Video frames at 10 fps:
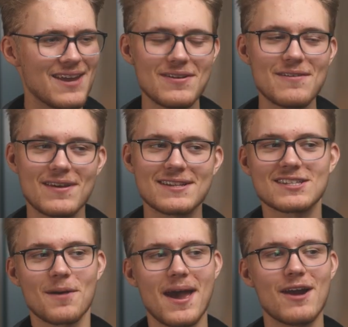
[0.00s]
Even if in
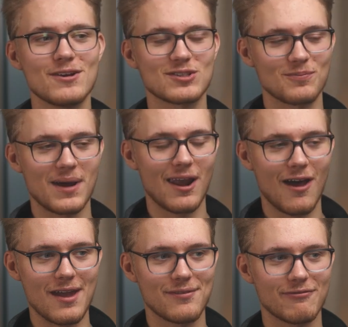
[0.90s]
some areas of my
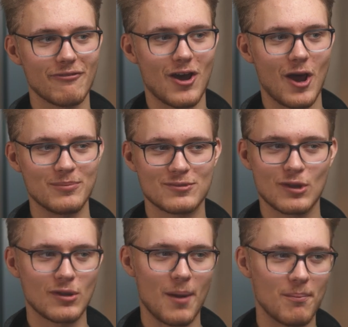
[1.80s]
life, I'm
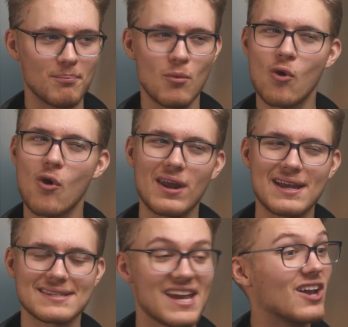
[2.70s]
more, let's say,